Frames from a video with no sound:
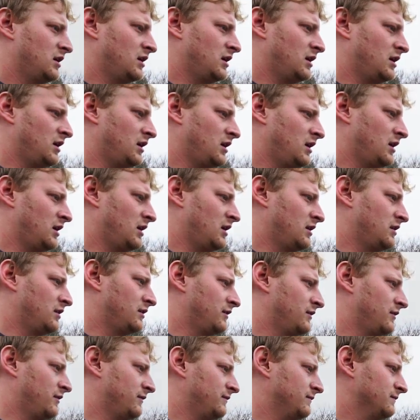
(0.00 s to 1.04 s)

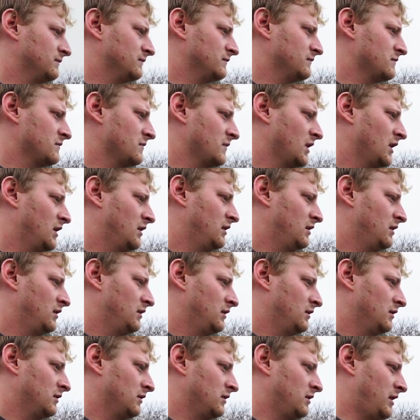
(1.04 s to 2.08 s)
And
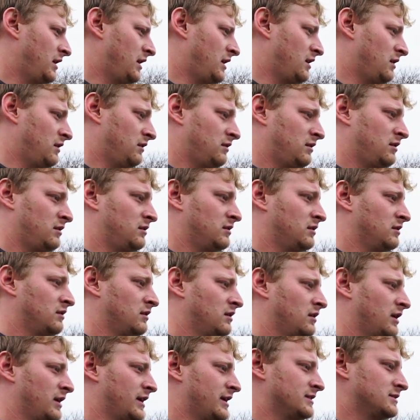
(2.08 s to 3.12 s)
yeah, I don't know,
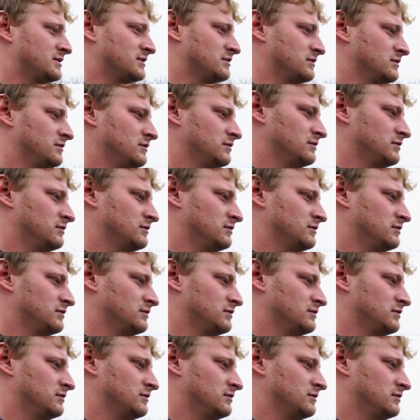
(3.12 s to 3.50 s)
I guess.